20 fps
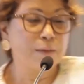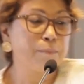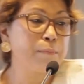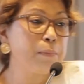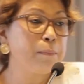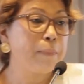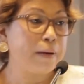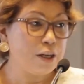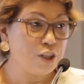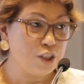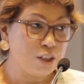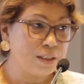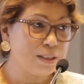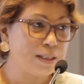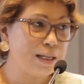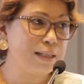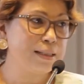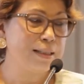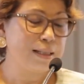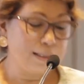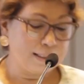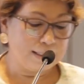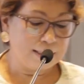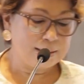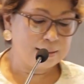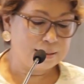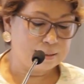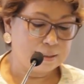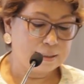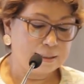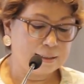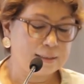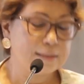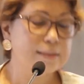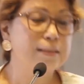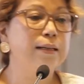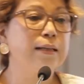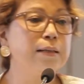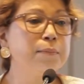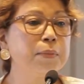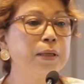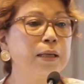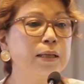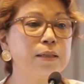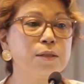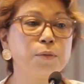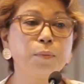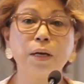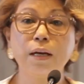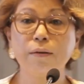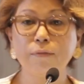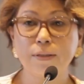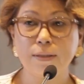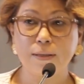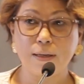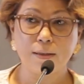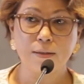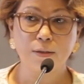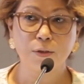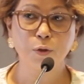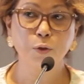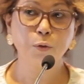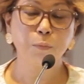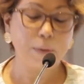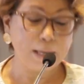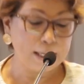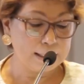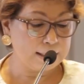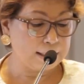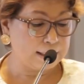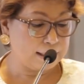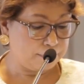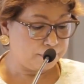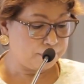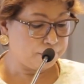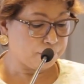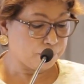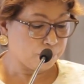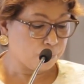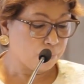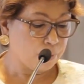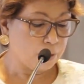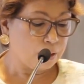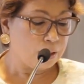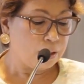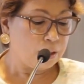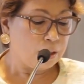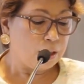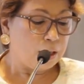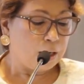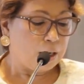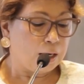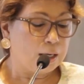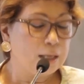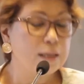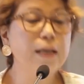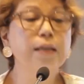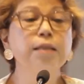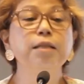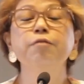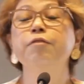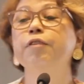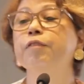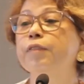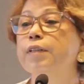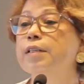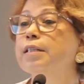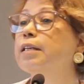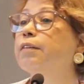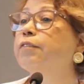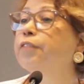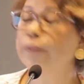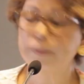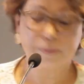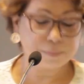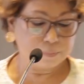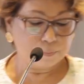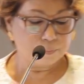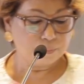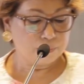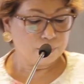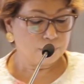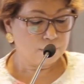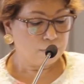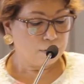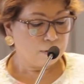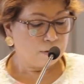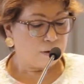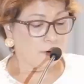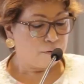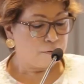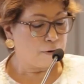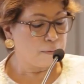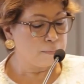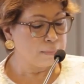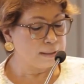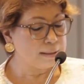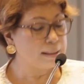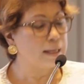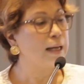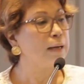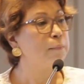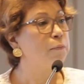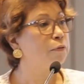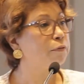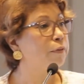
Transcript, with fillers: Be patient as I list the timelines. We haven't done too badly. 1957, from the time